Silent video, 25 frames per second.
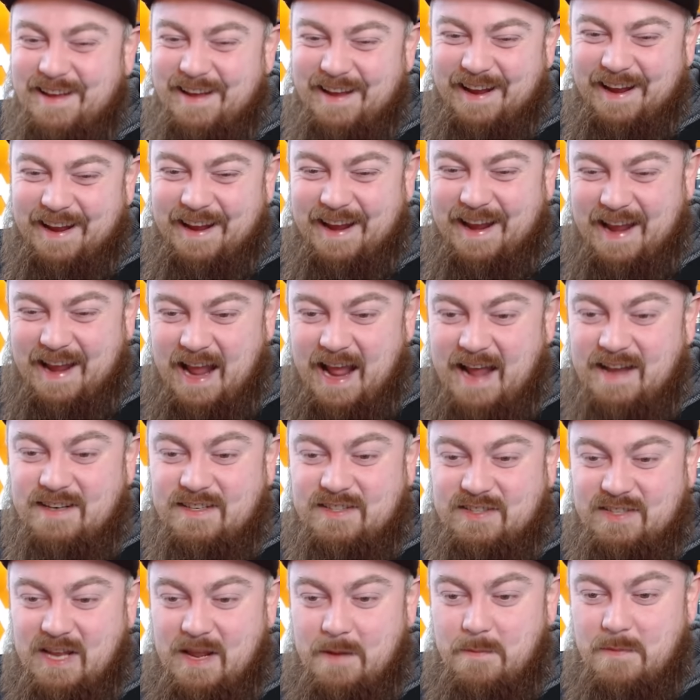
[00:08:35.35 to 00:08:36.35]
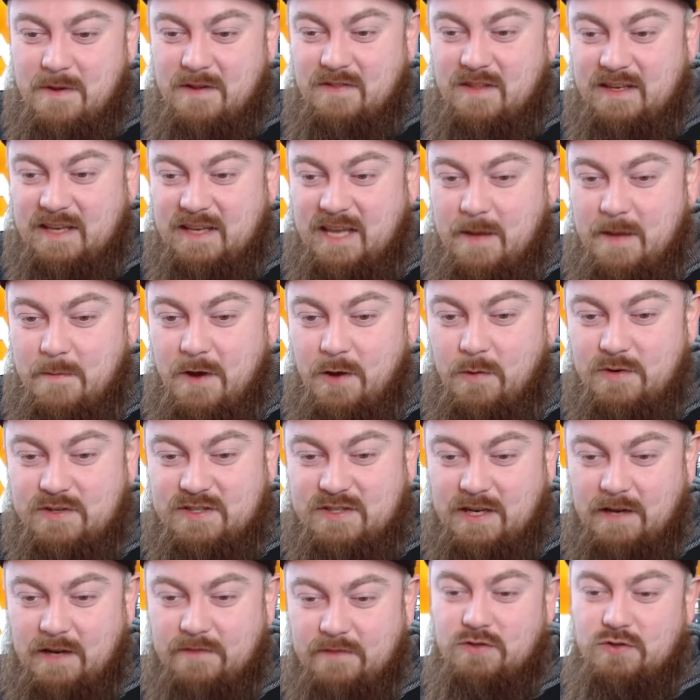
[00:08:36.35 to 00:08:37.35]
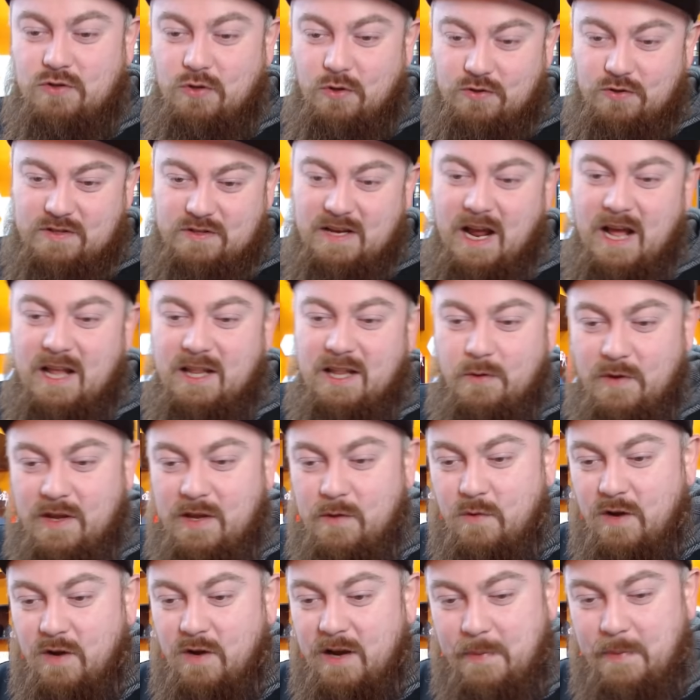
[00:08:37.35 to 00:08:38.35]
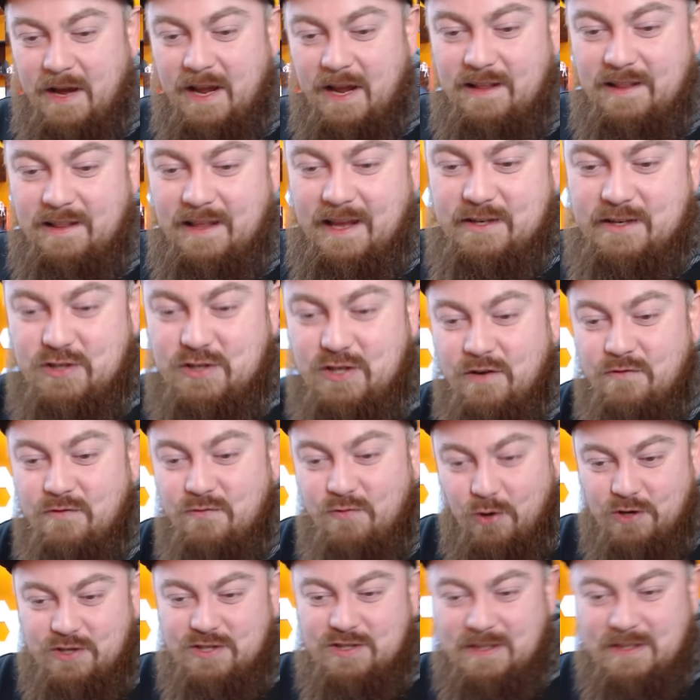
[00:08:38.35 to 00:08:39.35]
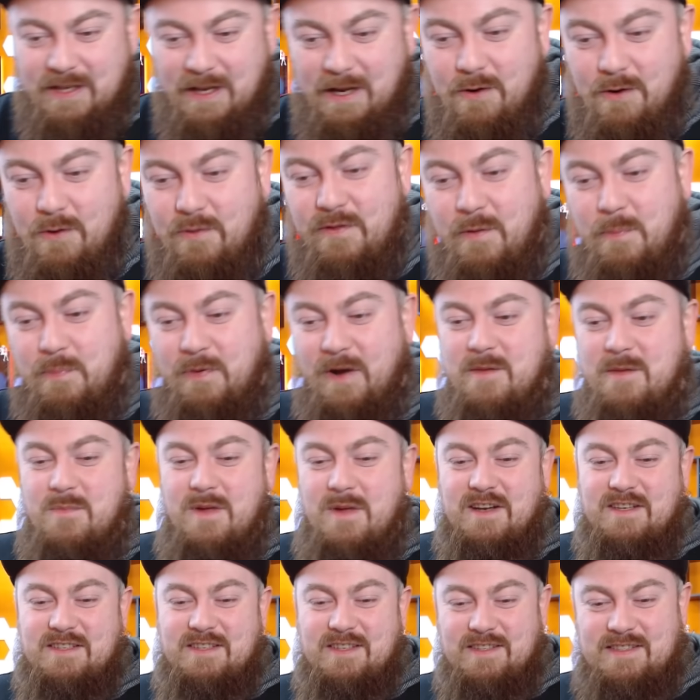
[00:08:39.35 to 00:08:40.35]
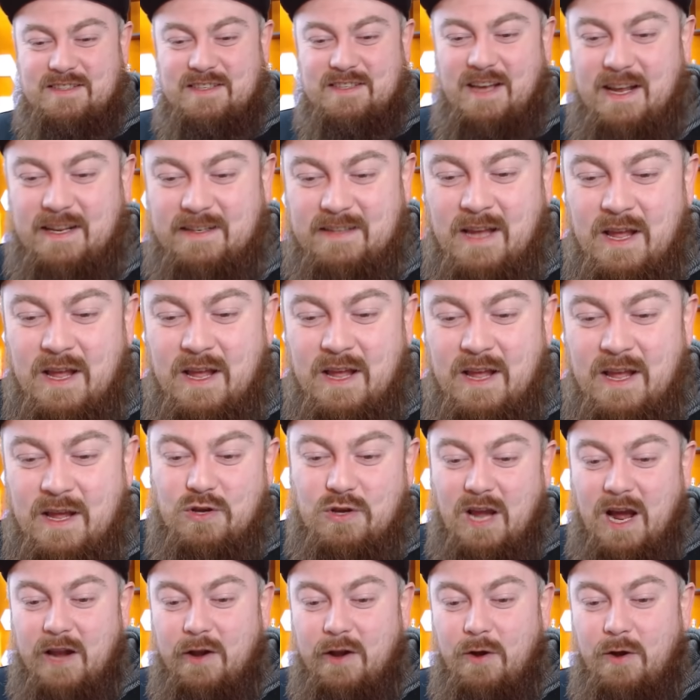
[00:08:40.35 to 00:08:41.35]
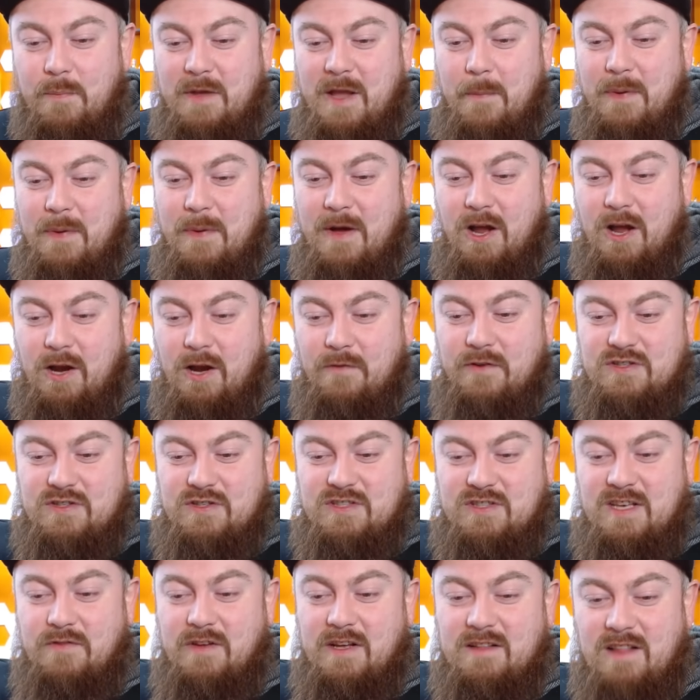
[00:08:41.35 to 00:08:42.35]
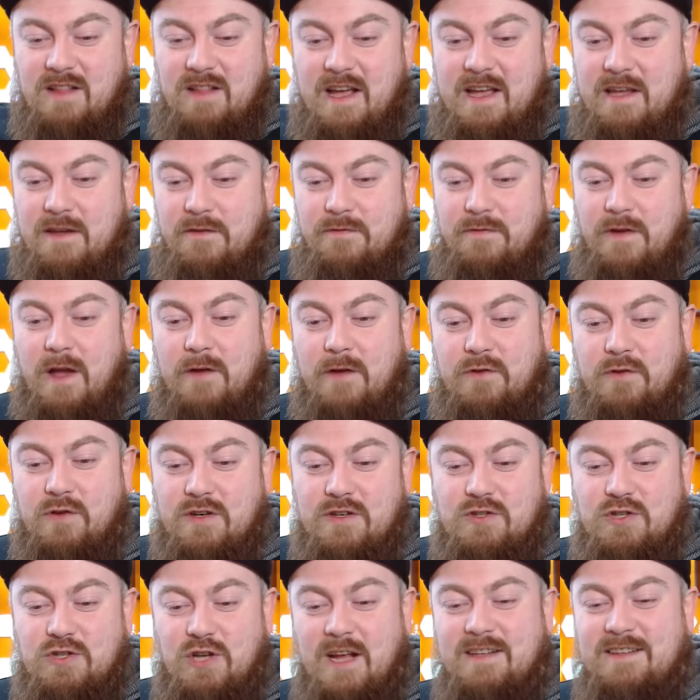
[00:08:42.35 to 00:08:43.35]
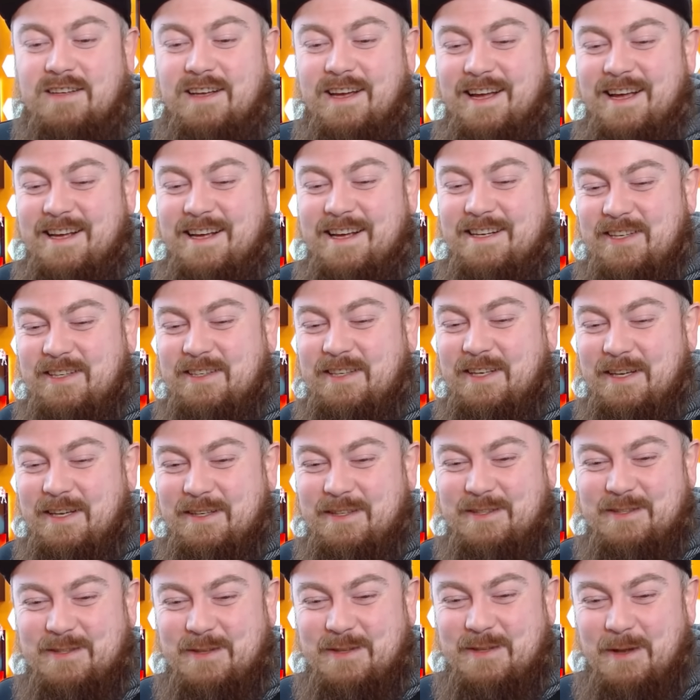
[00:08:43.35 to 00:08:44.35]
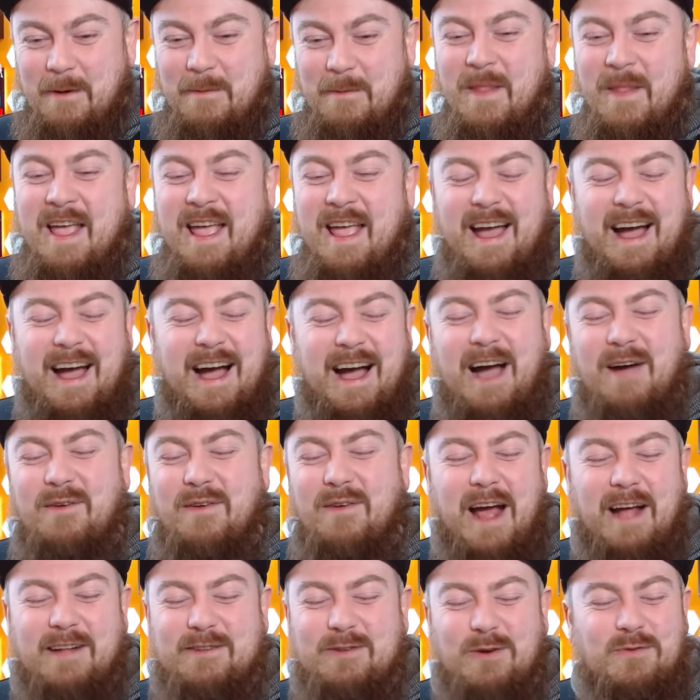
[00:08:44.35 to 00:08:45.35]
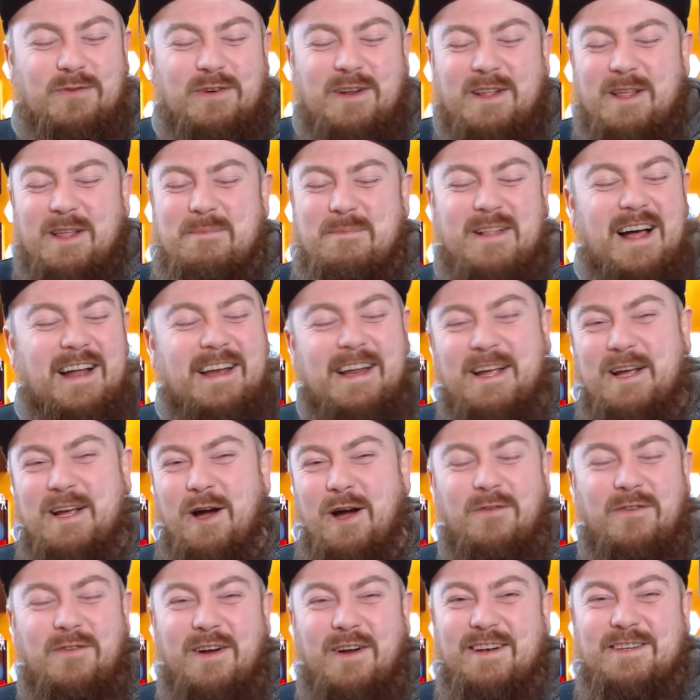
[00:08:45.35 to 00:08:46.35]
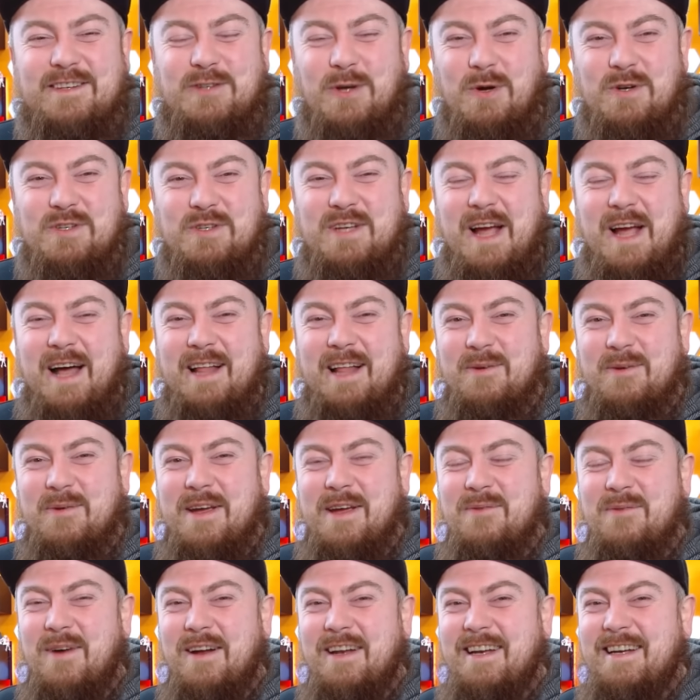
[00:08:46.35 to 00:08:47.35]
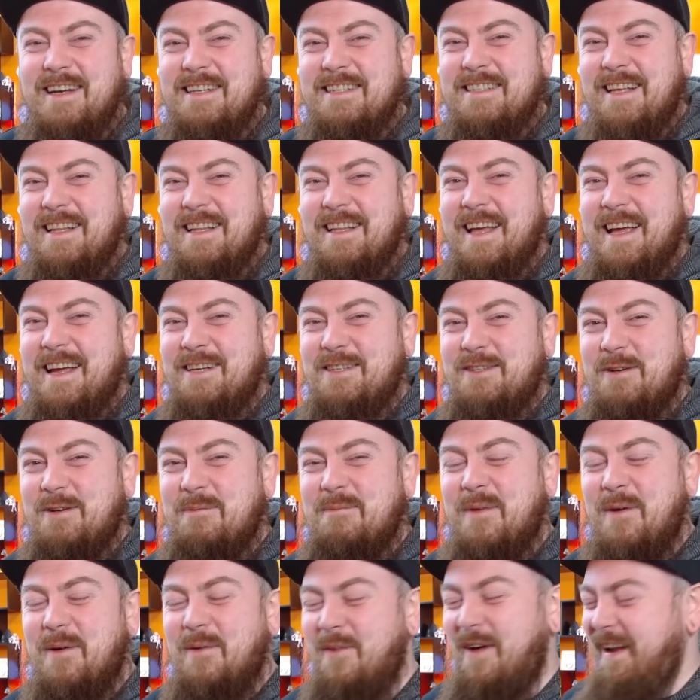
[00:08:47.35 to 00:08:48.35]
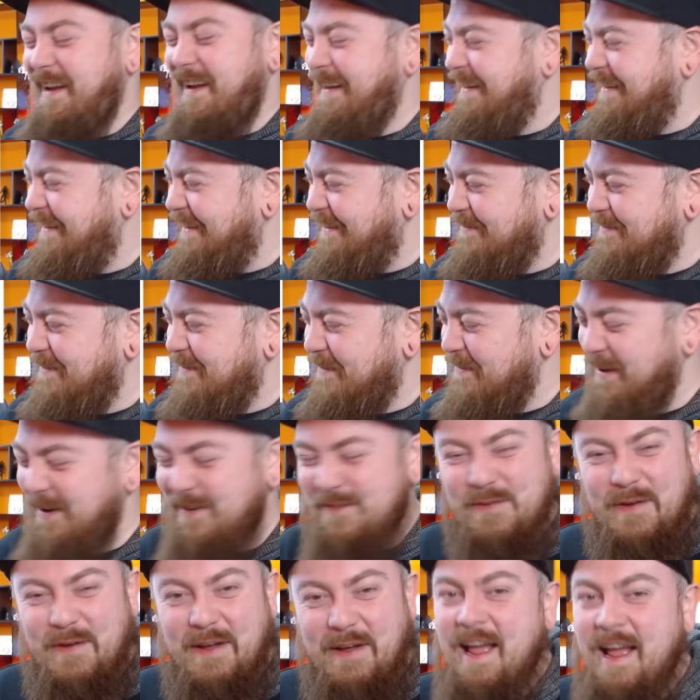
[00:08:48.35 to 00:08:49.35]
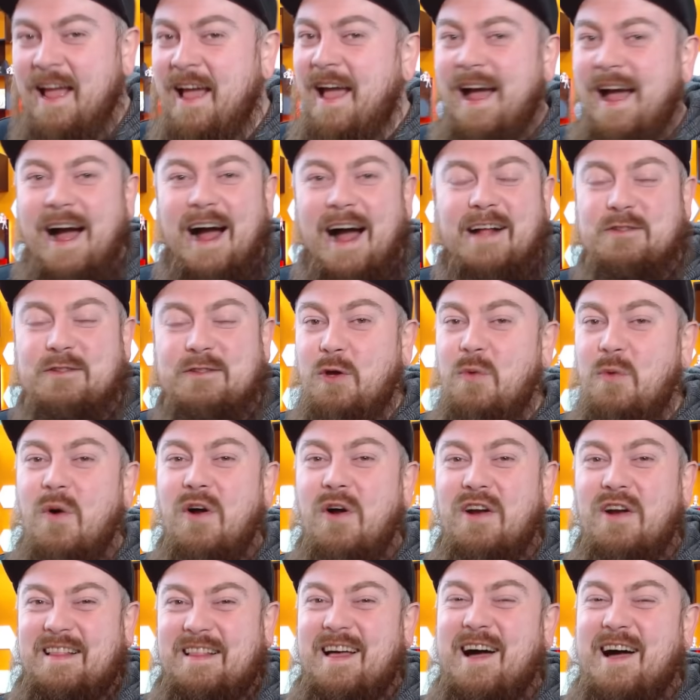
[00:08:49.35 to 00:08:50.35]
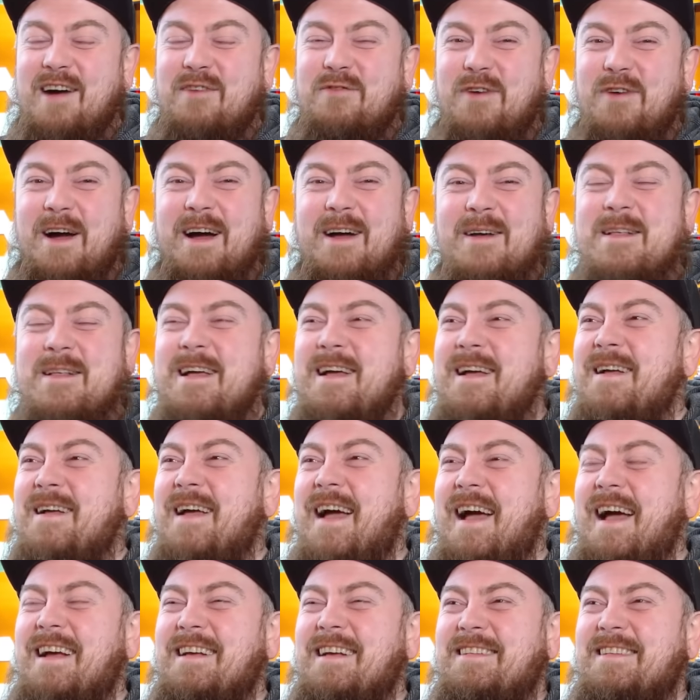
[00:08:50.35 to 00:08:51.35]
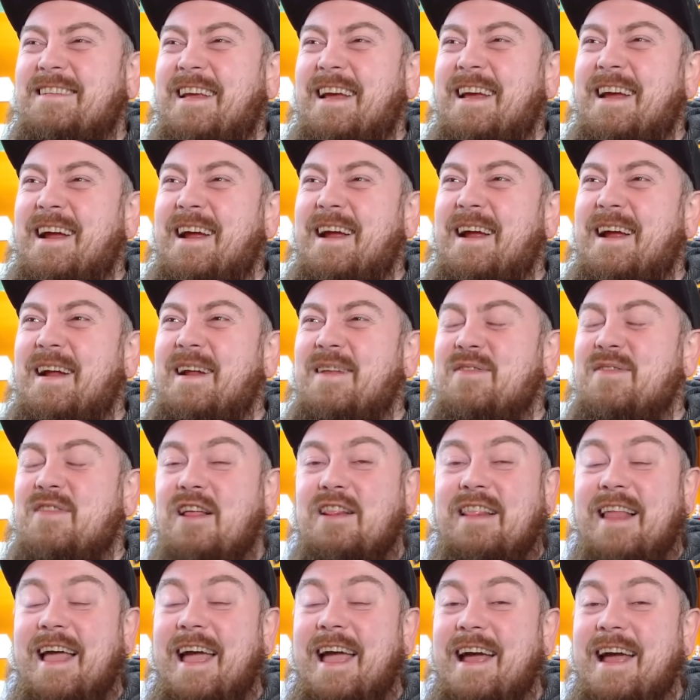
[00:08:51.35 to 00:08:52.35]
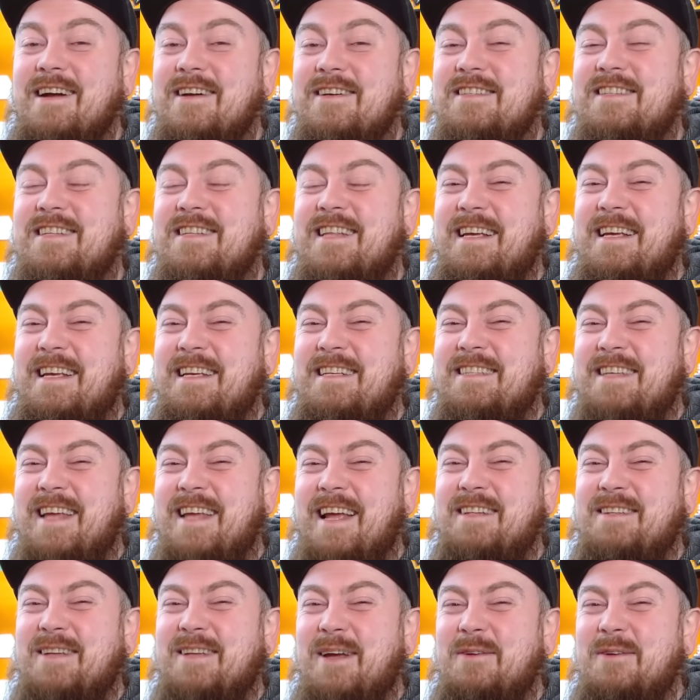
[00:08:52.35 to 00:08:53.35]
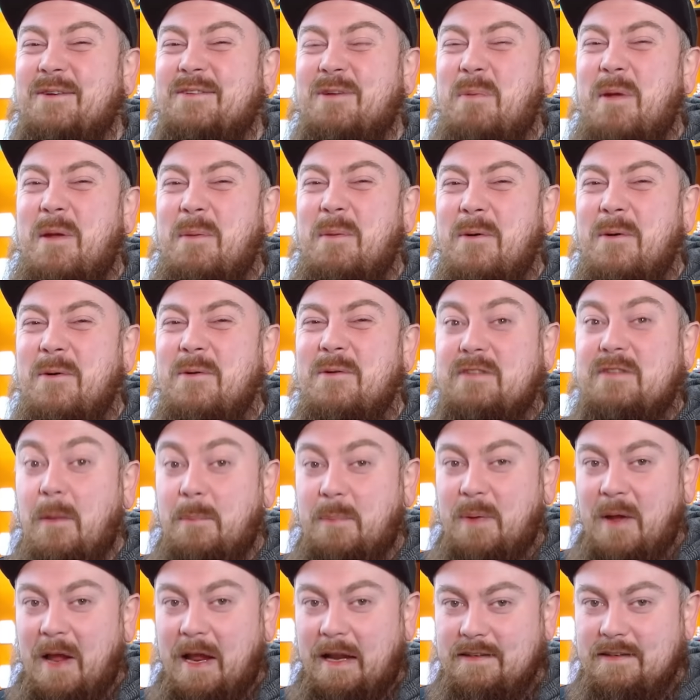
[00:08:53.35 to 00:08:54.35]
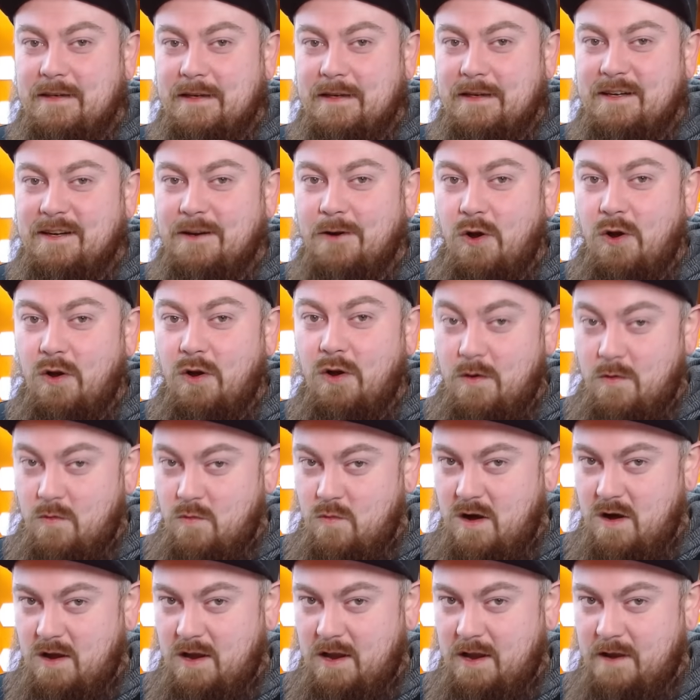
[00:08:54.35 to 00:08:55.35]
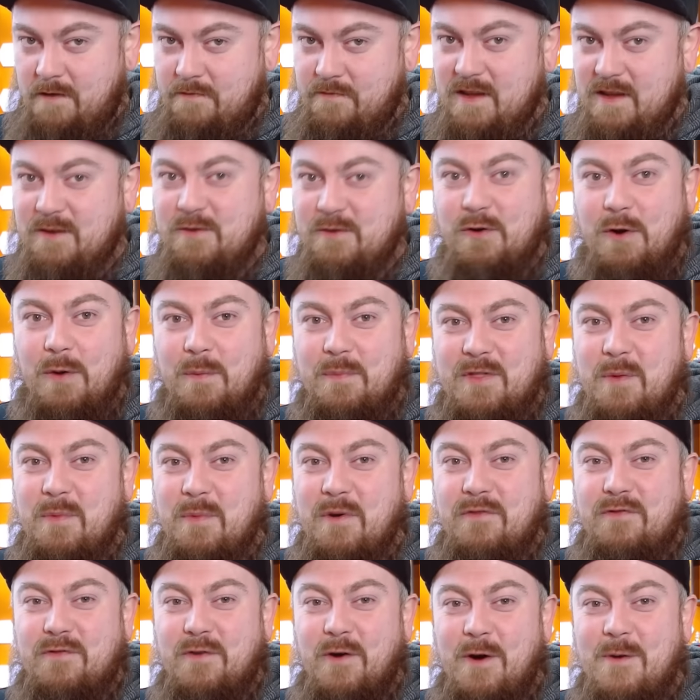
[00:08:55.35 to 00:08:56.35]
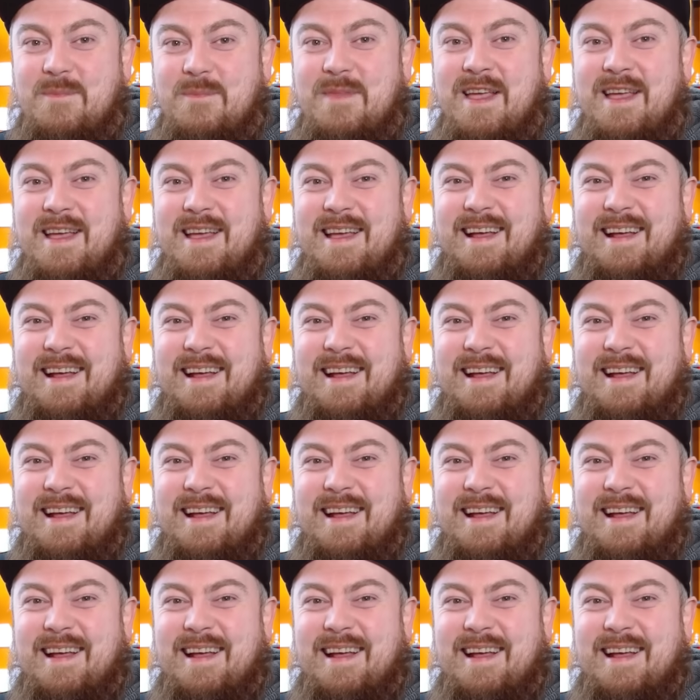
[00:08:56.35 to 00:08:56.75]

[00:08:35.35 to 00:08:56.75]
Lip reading: In a statement that came hours after George Galloway won a by-election in Rochdale, the Prime Minister said, "You cannot be a part of our civic life if your agenda is to tear us down." I don't really plan to cover George Galloway winning his election, but one thing I do want to laugh at is the letters that he sent out to people depending on what ethnic group they were from.